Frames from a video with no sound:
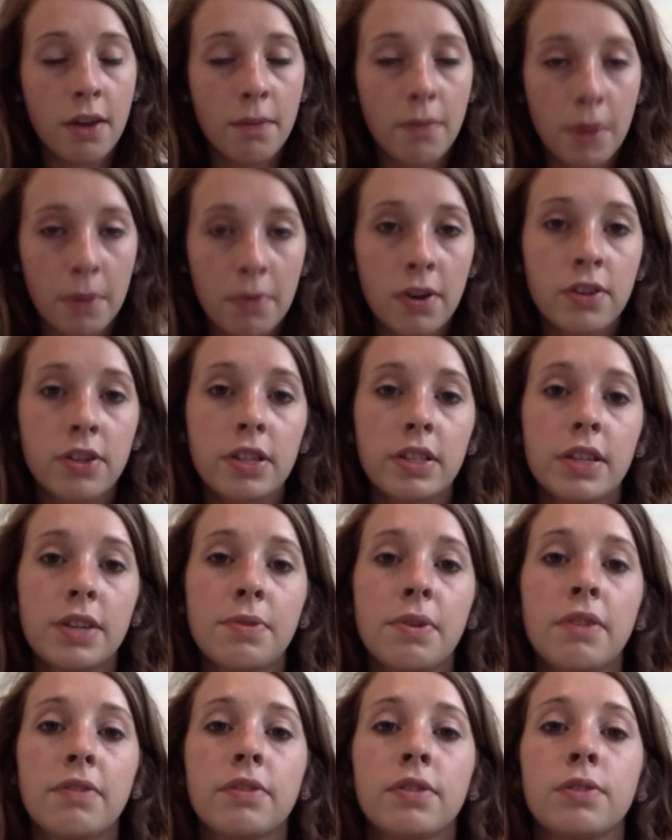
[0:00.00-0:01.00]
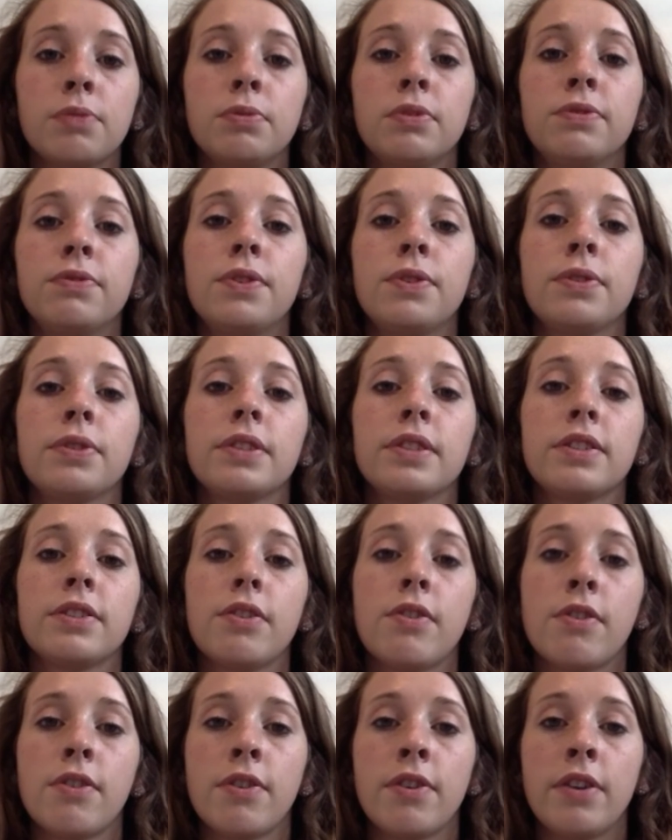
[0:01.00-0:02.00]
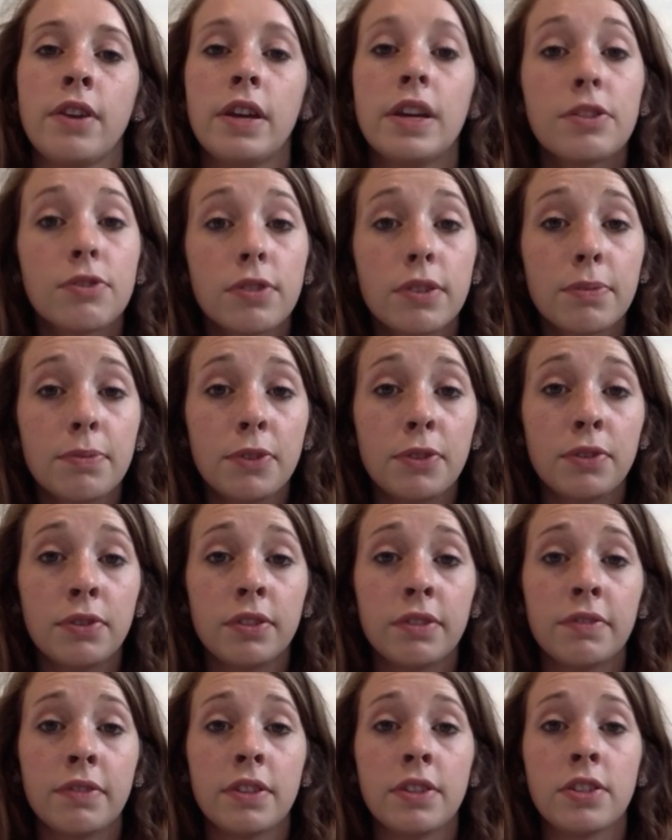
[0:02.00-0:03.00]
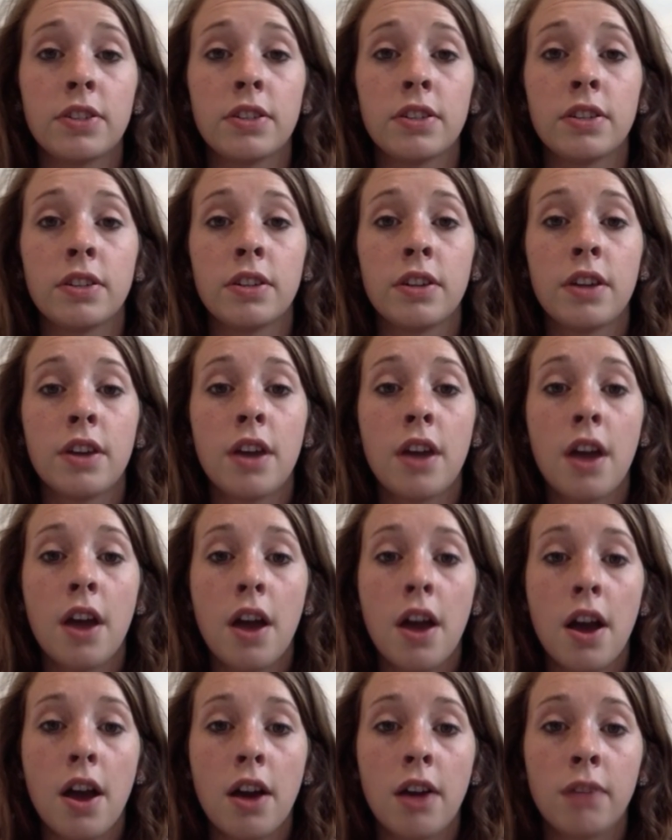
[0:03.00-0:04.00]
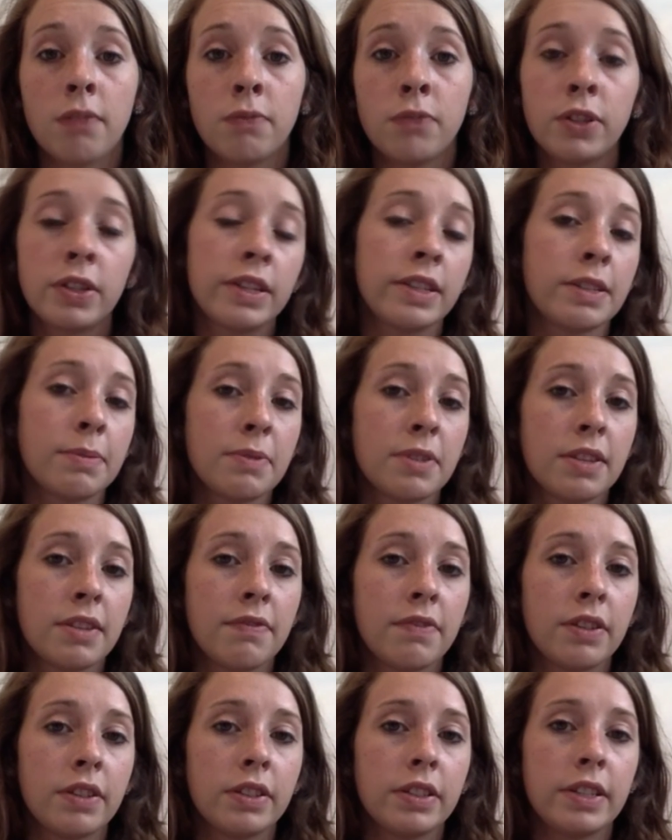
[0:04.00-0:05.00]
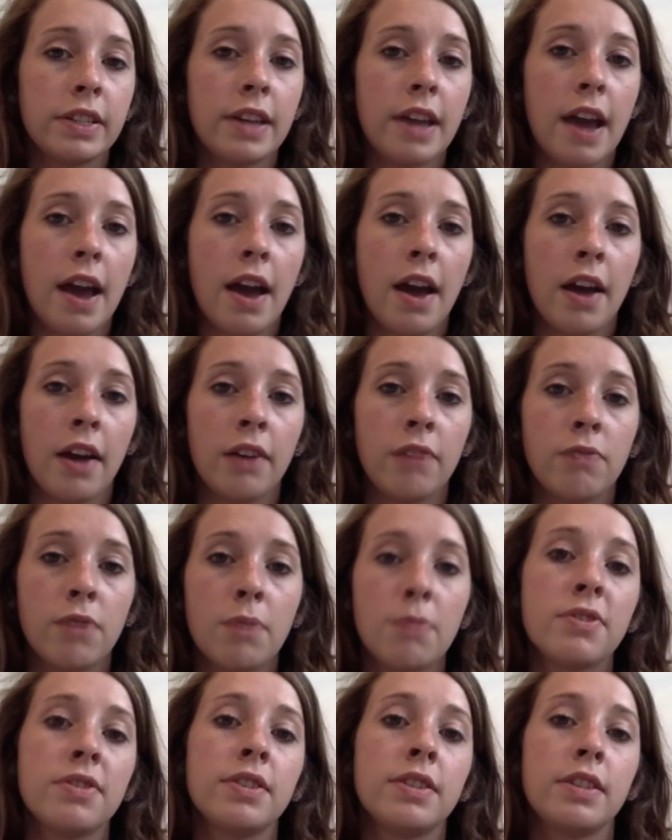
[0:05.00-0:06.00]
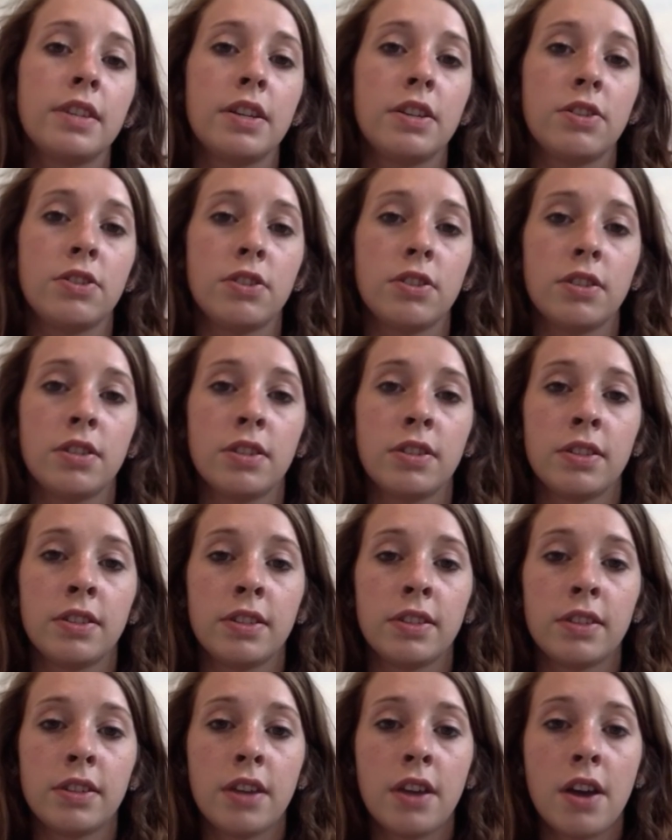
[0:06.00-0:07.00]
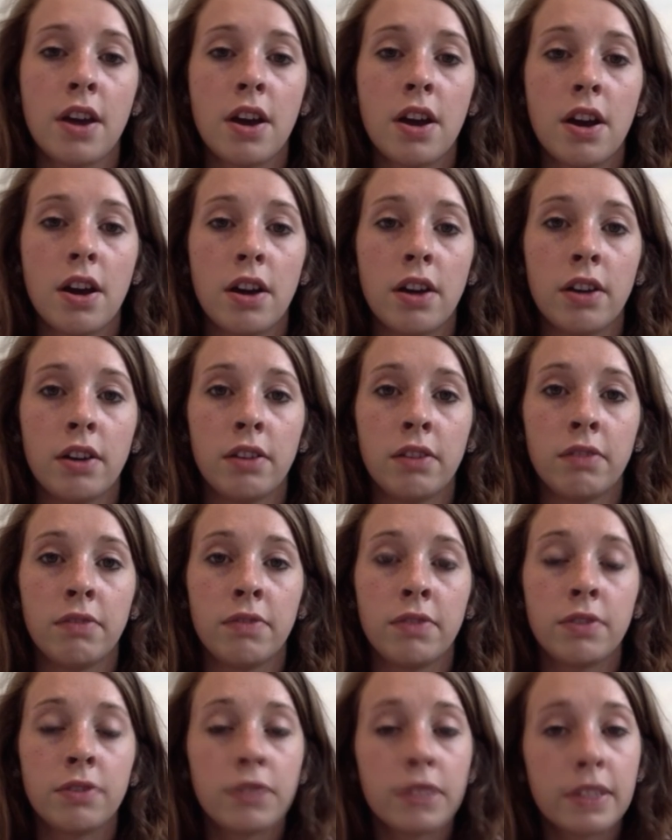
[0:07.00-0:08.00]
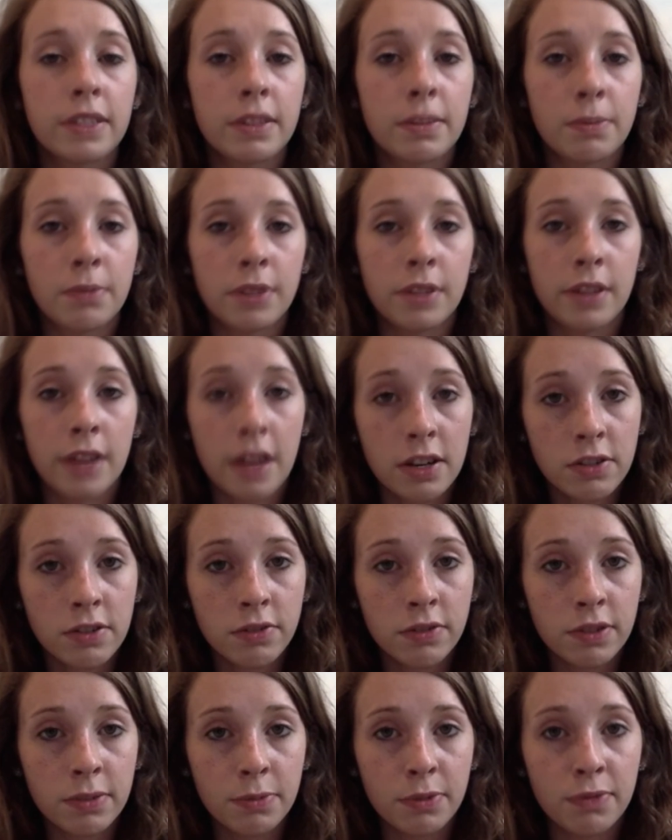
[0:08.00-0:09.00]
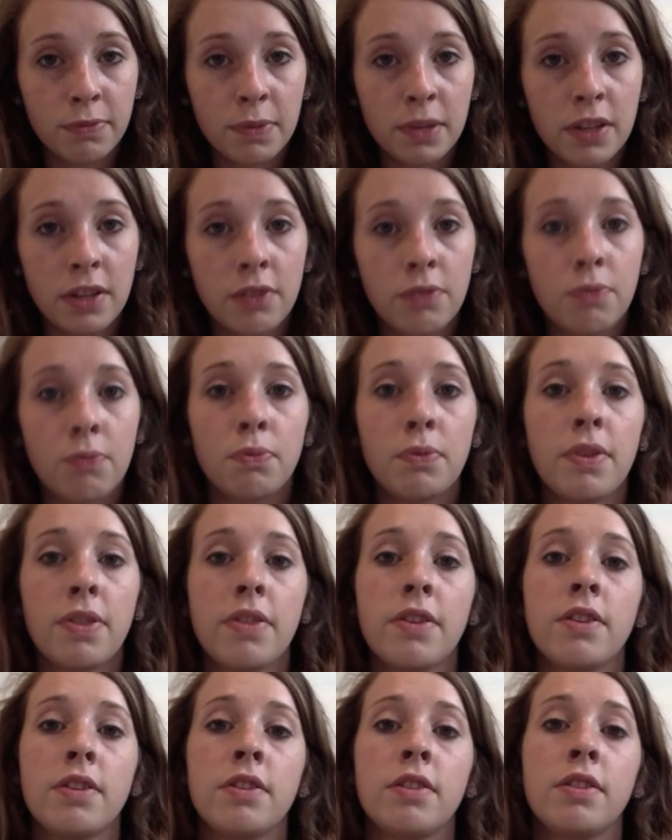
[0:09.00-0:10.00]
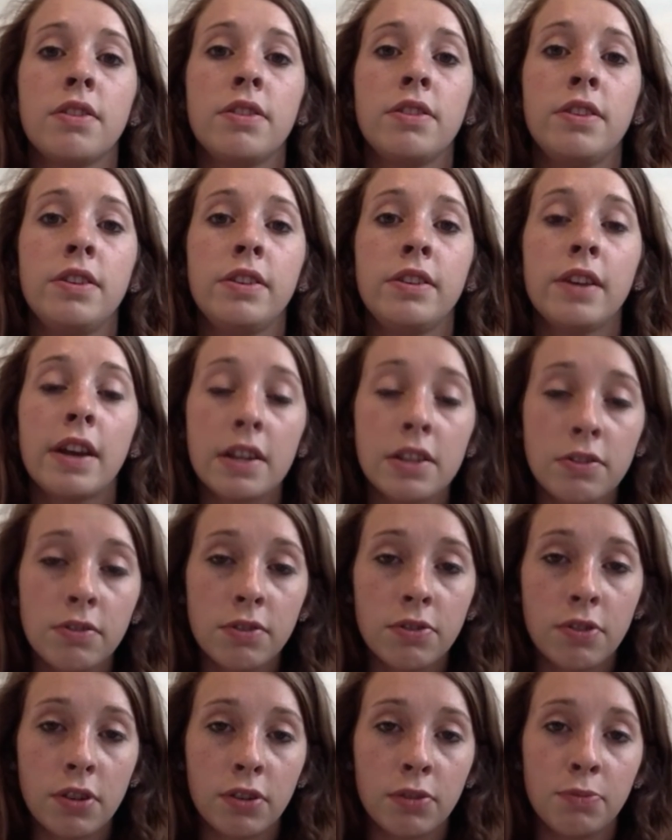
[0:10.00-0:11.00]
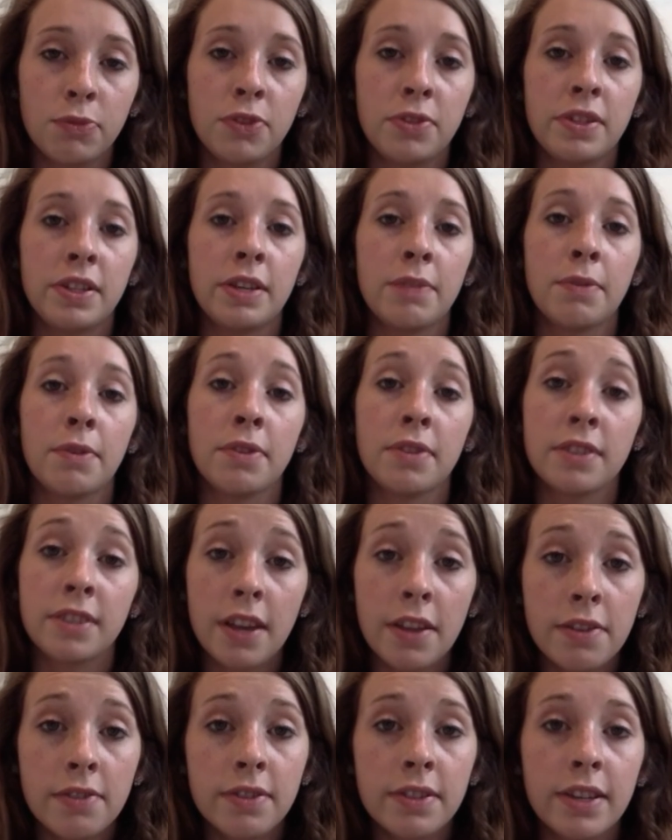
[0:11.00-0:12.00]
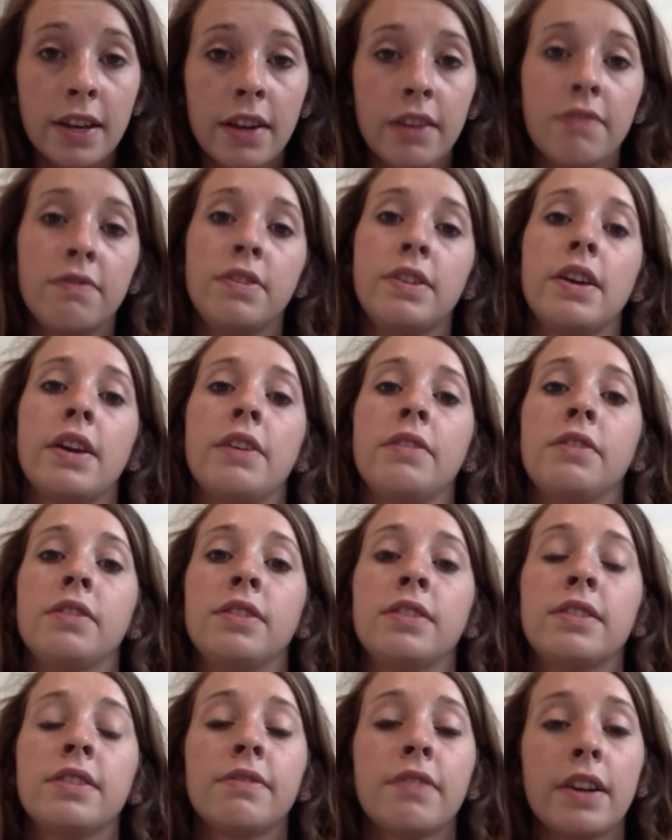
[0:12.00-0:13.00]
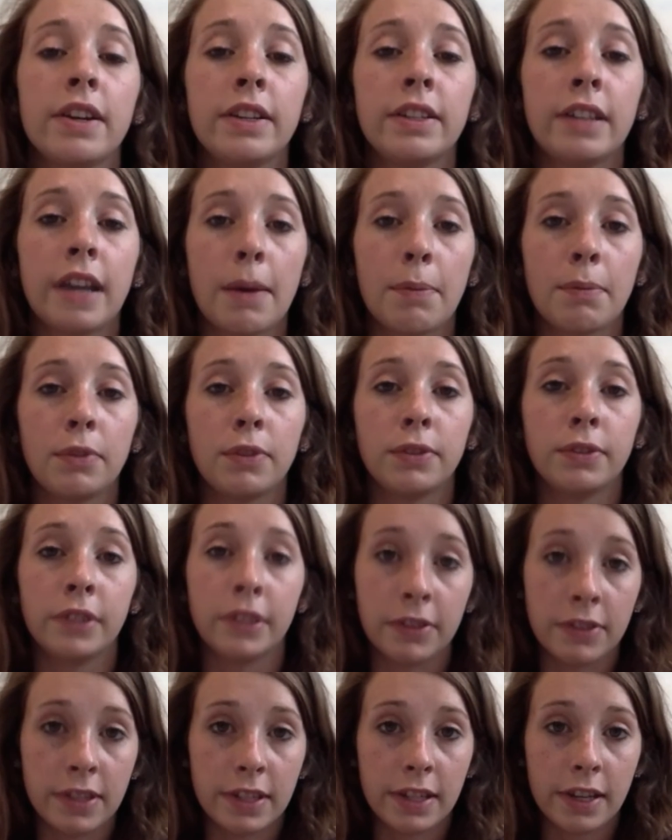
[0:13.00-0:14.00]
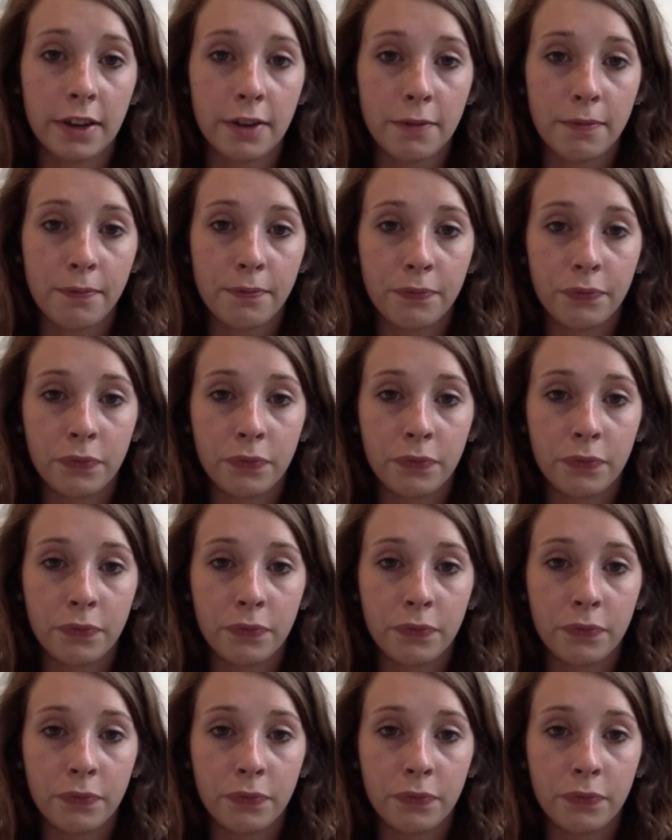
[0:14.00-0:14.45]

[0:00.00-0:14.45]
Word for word: My project, however, will focus on intercommunal division, um, looking specifically at representations of the Greek Cypriot nationalist movement within the National Struggle Museum on the southern side of the island's divided capital, Nicosia.